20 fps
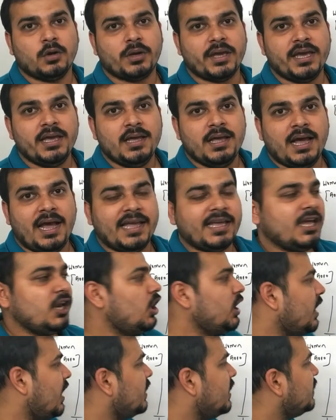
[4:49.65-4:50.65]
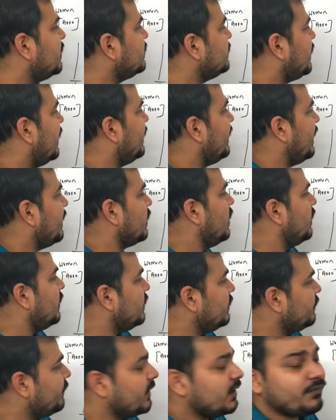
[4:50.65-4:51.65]
Okay, I cannot understand, like
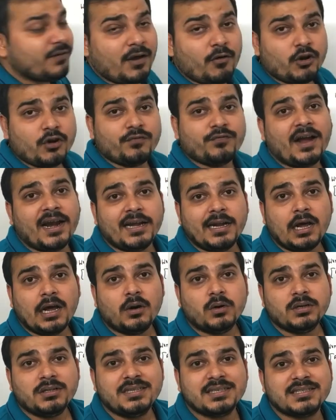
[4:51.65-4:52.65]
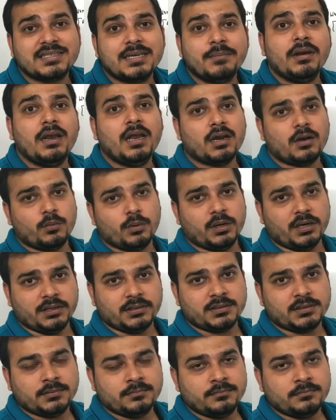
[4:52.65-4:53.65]
if, if I want to find out the similar
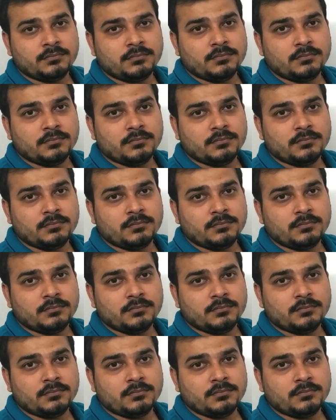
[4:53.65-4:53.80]
words,